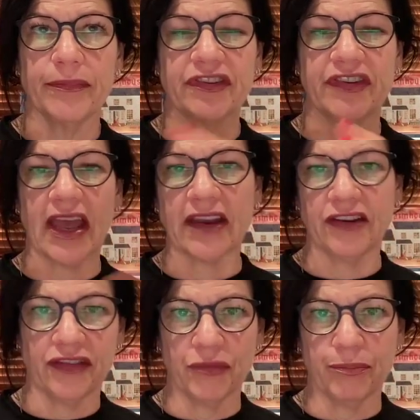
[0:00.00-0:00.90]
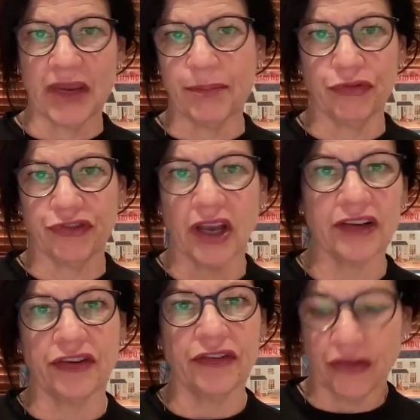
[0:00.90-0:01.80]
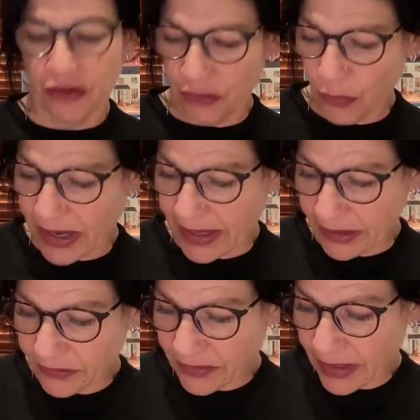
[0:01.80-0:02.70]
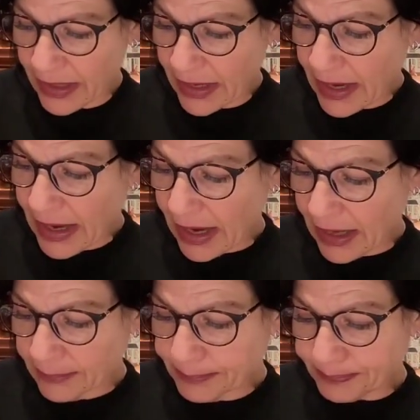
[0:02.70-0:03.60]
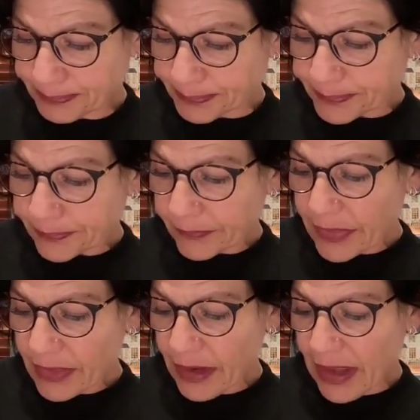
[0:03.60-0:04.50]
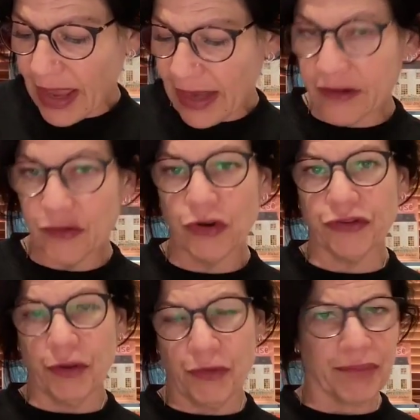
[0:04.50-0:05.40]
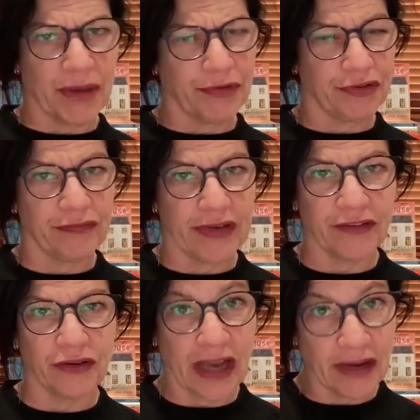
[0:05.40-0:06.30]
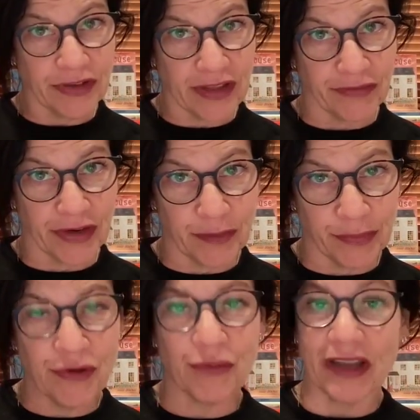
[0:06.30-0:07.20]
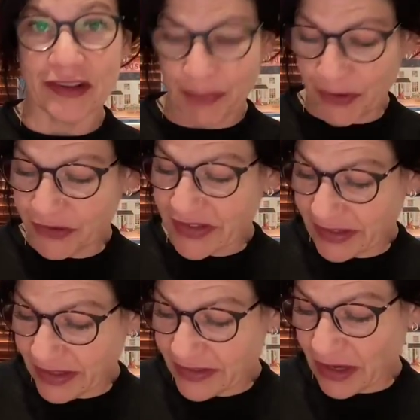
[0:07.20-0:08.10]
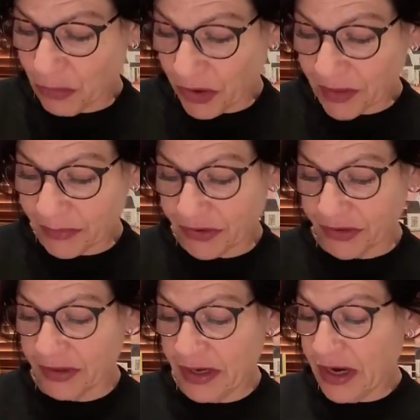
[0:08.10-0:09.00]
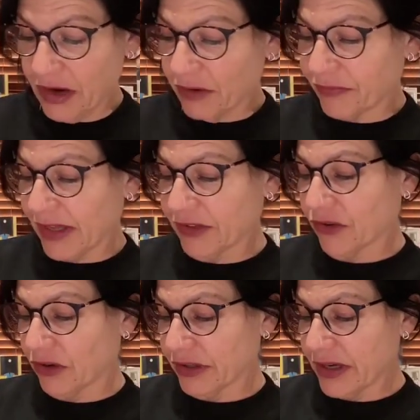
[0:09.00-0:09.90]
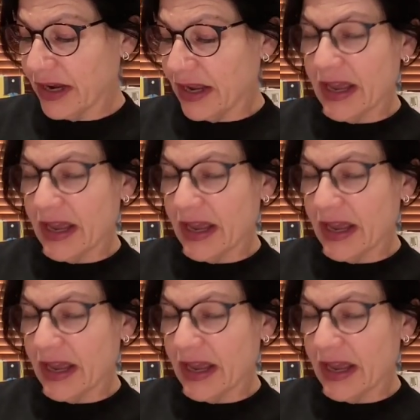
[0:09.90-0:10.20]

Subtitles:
standard that people judge in certain ways. And what do I want people to reflect on after they've read the book? Well, I suppose that is, I want them to reflect on